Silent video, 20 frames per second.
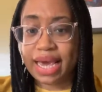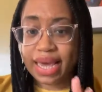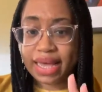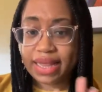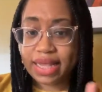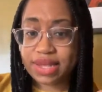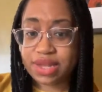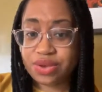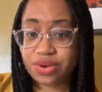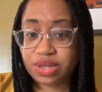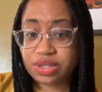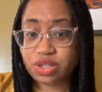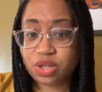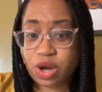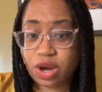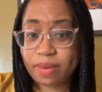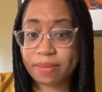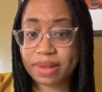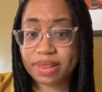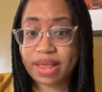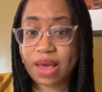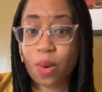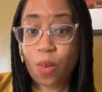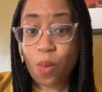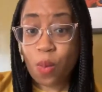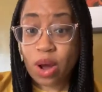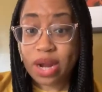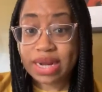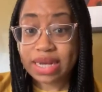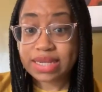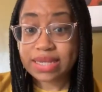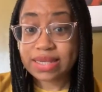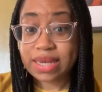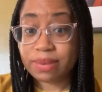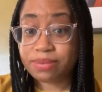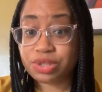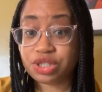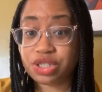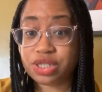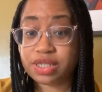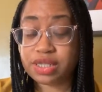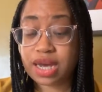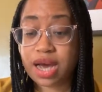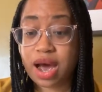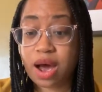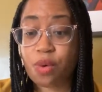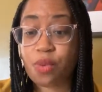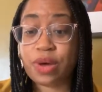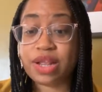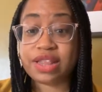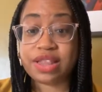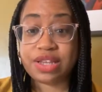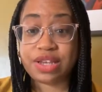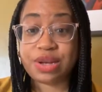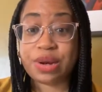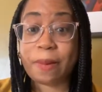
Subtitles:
And then you can talk about that one exception with,